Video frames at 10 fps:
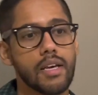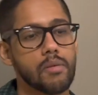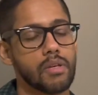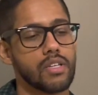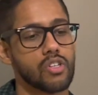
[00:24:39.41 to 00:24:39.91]

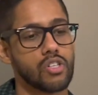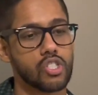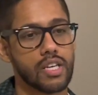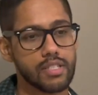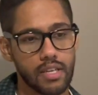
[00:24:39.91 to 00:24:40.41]
because on
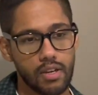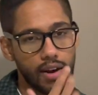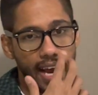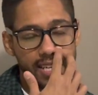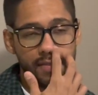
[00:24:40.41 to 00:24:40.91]
chest day you're
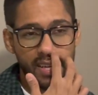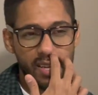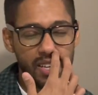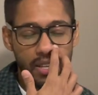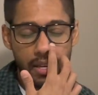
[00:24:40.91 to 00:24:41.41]

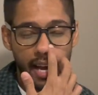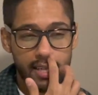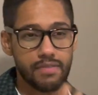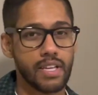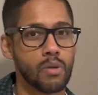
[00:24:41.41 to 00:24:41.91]

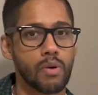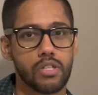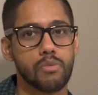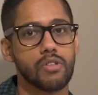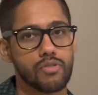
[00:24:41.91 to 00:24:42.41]
activating way
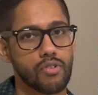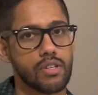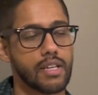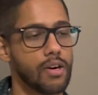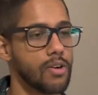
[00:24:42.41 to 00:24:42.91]
too much
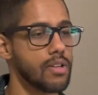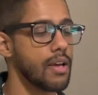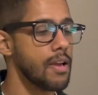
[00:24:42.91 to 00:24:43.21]
front delt.